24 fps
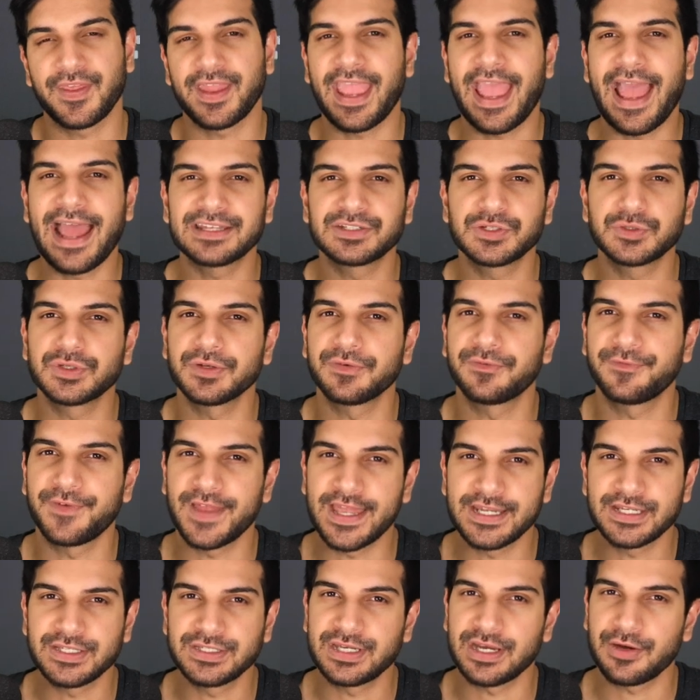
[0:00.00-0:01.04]
they had to
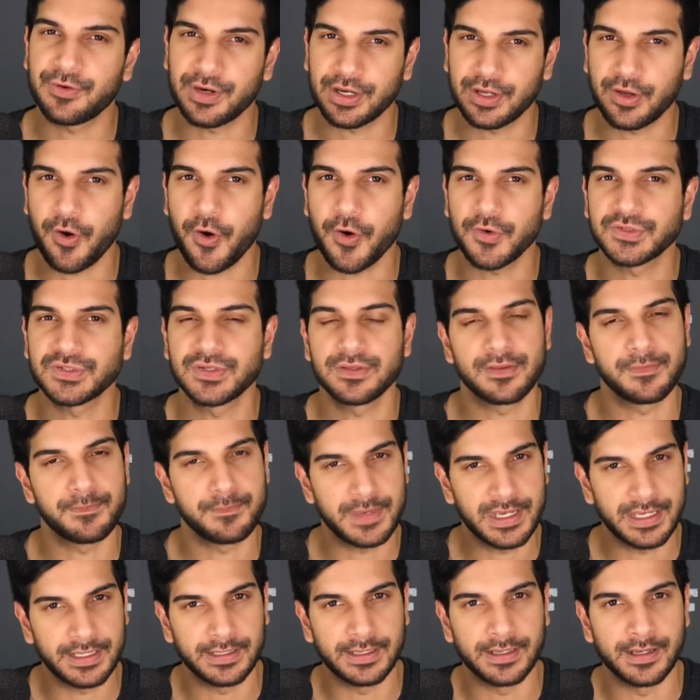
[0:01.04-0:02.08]
defend Derek Carr to the
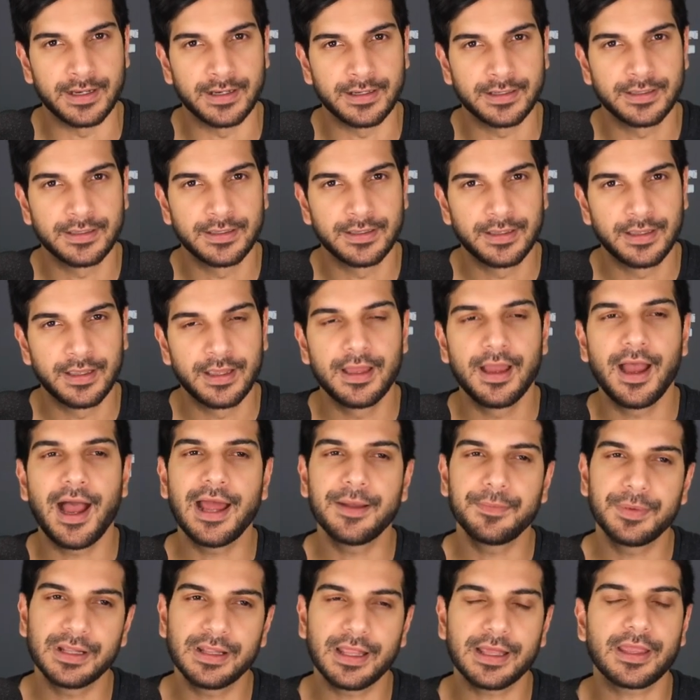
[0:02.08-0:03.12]
media,
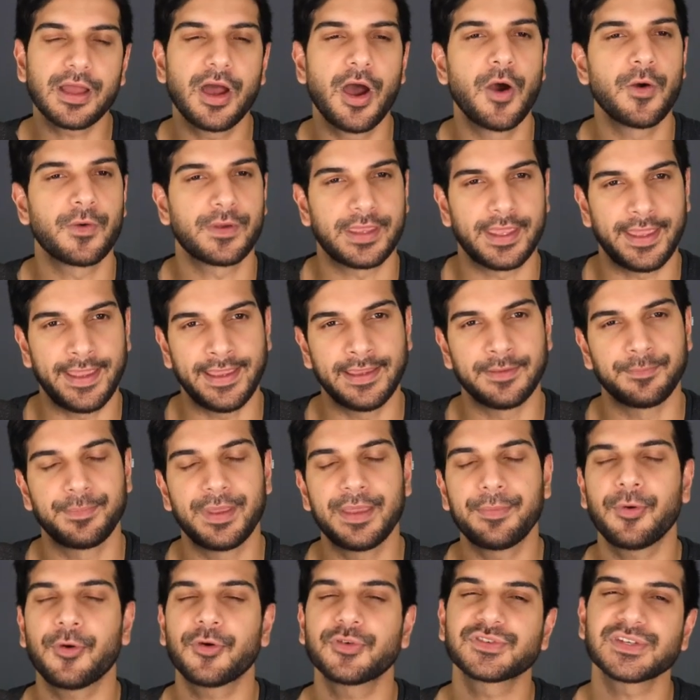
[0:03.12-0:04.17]
I'd be like, okay,
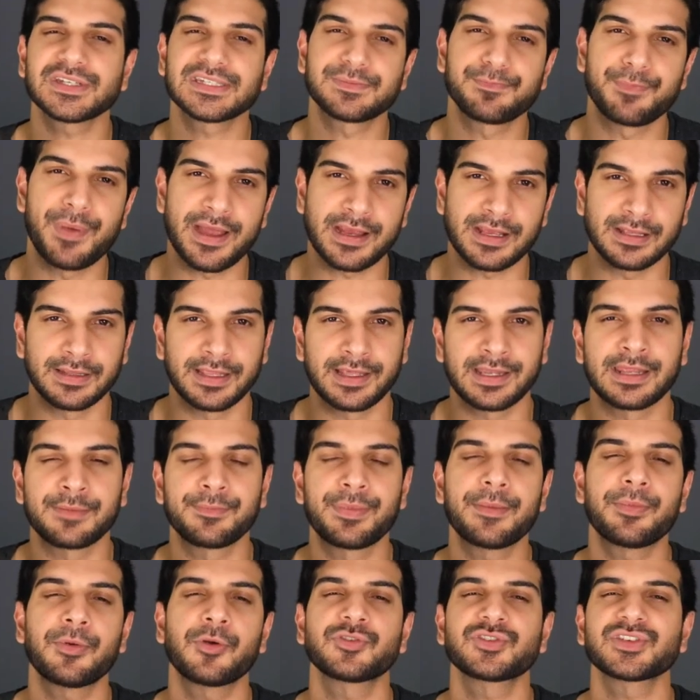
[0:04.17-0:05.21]
people are just speculating.
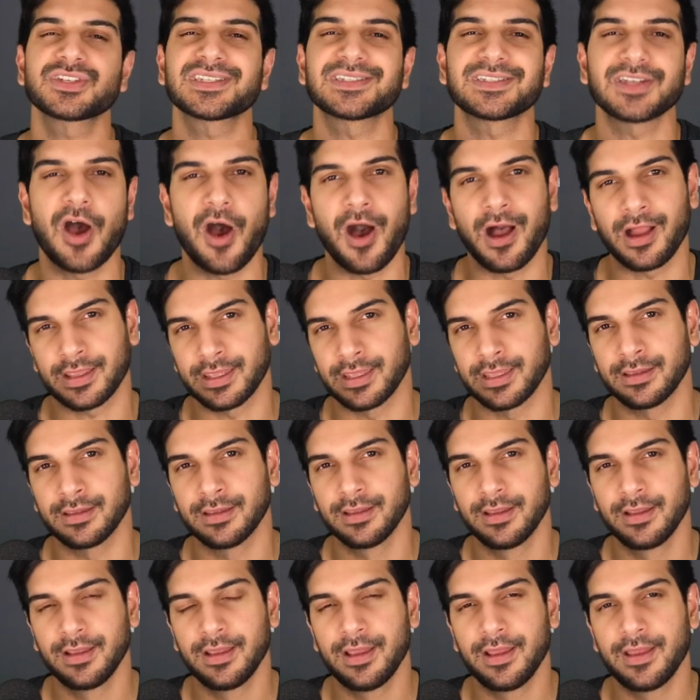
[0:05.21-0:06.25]
People are just talking
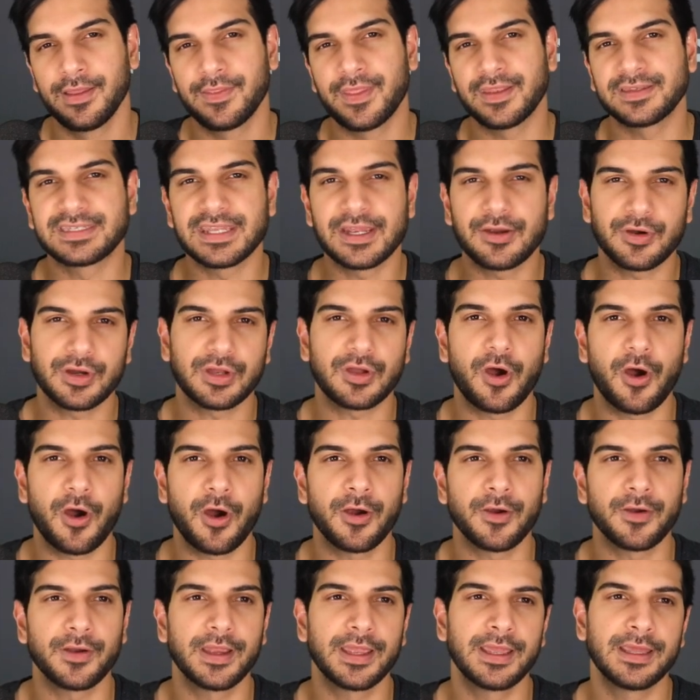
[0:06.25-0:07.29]
that Derek
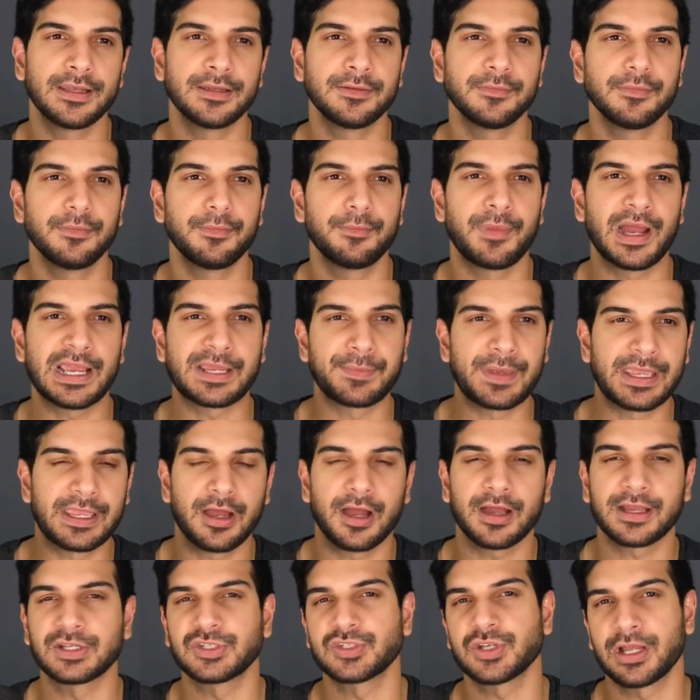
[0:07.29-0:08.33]
Carr and Mike
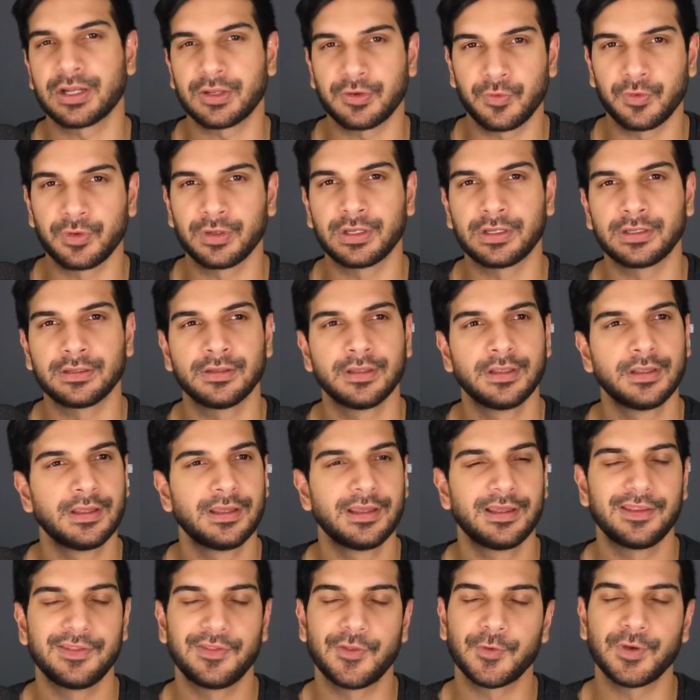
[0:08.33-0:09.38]
Mayock and John Gruden,
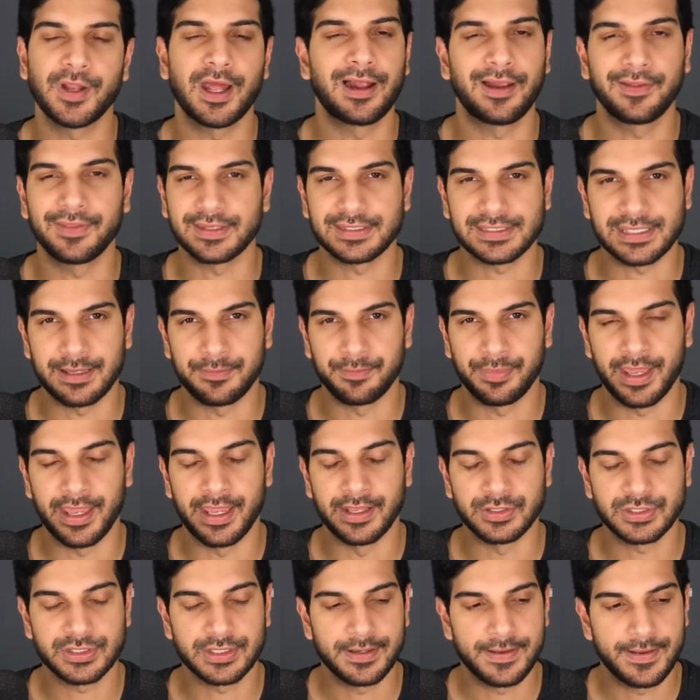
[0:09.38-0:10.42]
they're not on the same
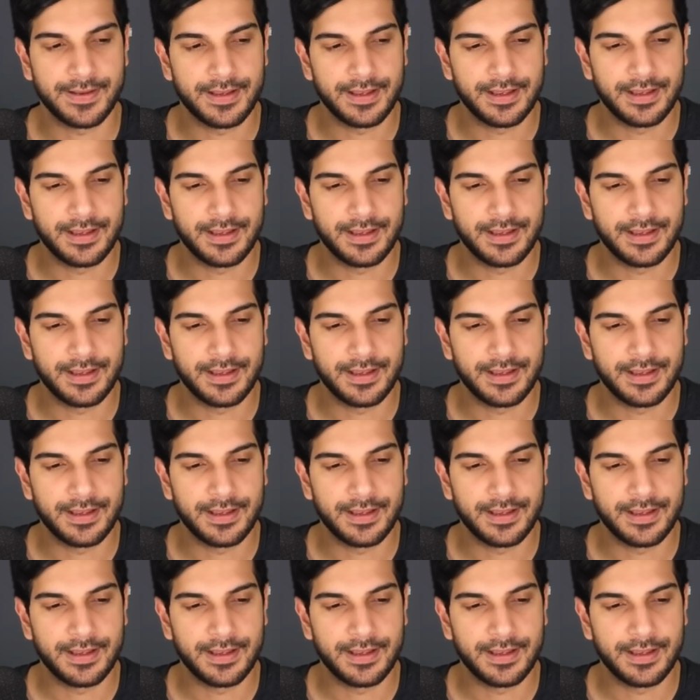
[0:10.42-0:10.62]
page.